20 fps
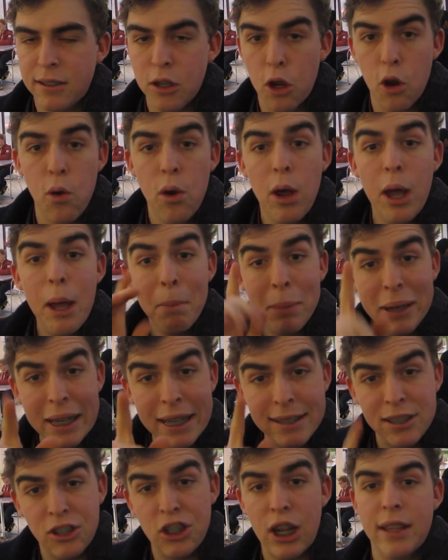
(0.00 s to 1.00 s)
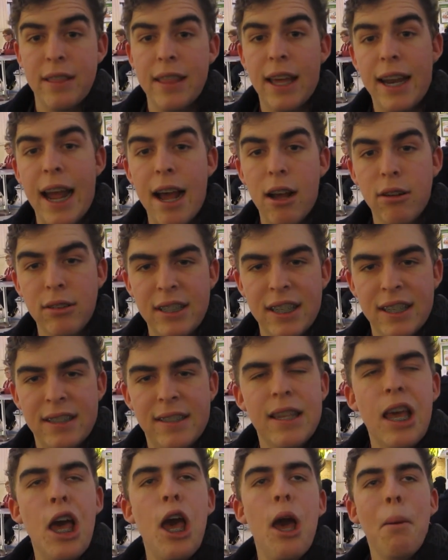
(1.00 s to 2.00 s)
so please check that out.
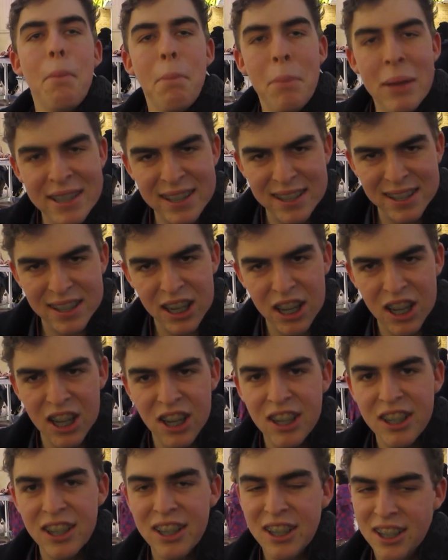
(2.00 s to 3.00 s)
It's Mr.